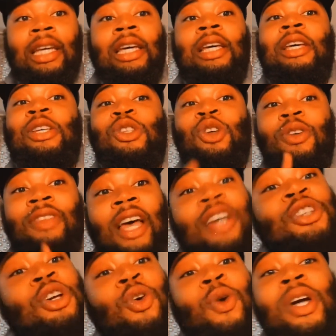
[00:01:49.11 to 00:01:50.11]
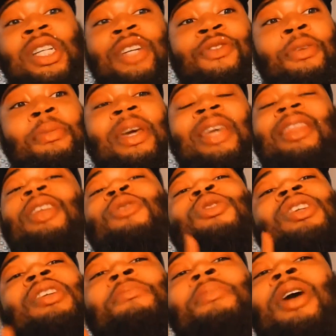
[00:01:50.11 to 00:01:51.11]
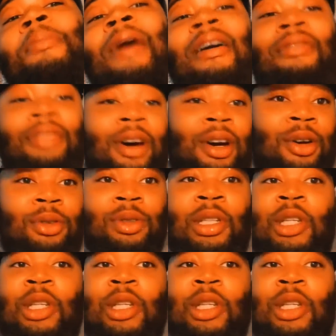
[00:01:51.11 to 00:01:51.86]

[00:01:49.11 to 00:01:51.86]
So if that's your question for me, then you shouldn't even be on my phone.